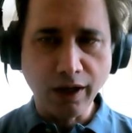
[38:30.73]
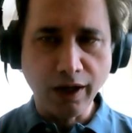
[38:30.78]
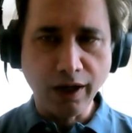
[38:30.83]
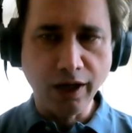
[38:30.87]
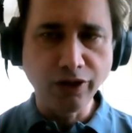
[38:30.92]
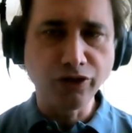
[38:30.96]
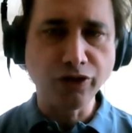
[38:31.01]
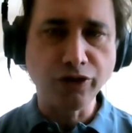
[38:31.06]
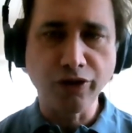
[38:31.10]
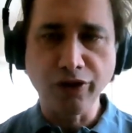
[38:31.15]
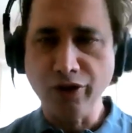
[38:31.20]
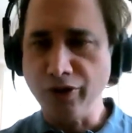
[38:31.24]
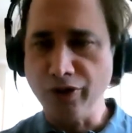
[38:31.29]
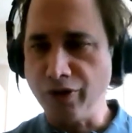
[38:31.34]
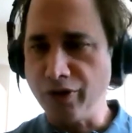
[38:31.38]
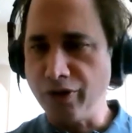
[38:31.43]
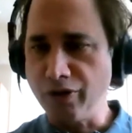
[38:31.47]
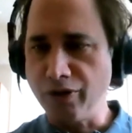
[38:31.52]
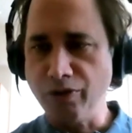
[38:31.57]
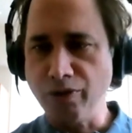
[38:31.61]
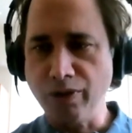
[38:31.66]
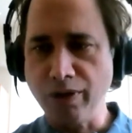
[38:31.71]
under
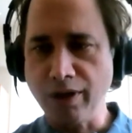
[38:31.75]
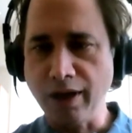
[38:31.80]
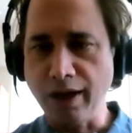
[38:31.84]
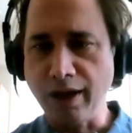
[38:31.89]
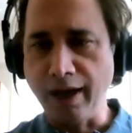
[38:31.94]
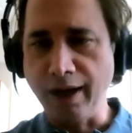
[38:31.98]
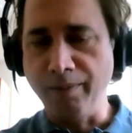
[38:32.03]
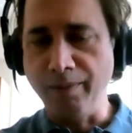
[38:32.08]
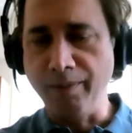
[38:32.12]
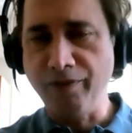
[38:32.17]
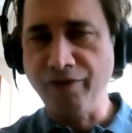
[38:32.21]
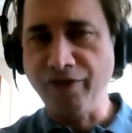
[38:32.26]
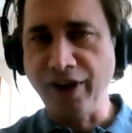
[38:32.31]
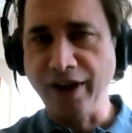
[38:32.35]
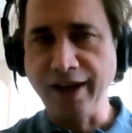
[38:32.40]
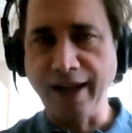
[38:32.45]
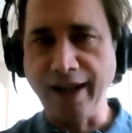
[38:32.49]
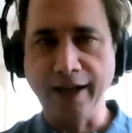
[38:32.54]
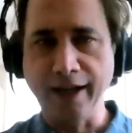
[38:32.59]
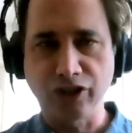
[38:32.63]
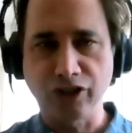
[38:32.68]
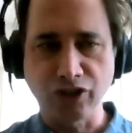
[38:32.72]
your uh,
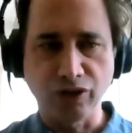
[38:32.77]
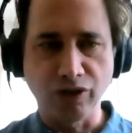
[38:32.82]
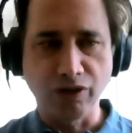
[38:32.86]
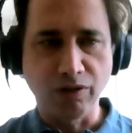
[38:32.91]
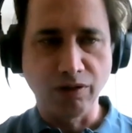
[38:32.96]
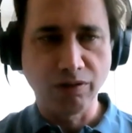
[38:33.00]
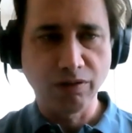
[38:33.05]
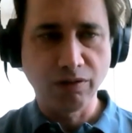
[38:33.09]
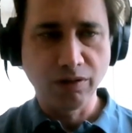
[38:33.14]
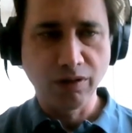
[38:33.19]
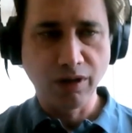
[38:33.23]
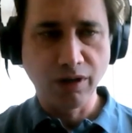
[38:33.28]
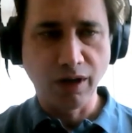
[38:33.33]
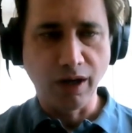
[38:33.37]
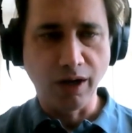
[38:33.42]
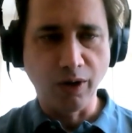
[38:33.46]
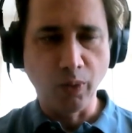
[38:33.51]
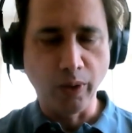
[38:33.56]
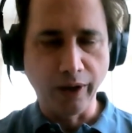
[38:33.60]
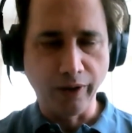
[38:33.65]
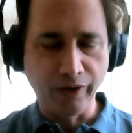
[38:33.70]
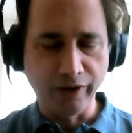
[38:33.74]
financial uh,
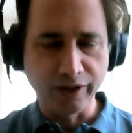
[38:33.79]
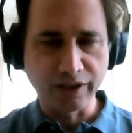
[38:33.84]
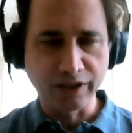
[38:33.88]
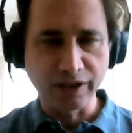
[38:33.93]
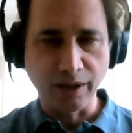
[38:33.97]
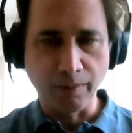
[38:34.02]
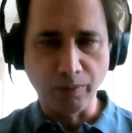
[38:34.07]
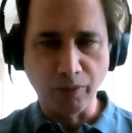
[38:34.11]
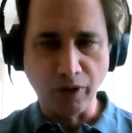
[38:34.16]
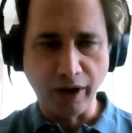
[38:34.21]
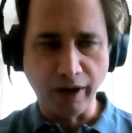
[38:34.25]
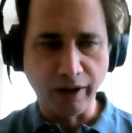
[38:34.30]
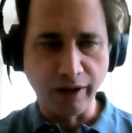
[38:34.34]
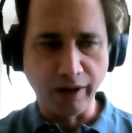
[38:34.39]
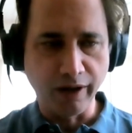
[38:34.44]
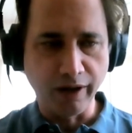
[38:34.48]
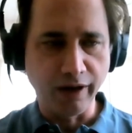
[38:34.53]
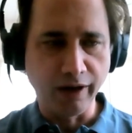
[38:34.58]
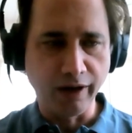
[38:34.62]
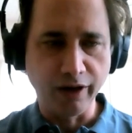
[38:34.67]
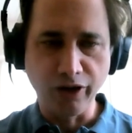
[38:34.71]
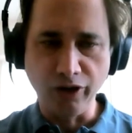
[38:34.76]
wellness umbrella.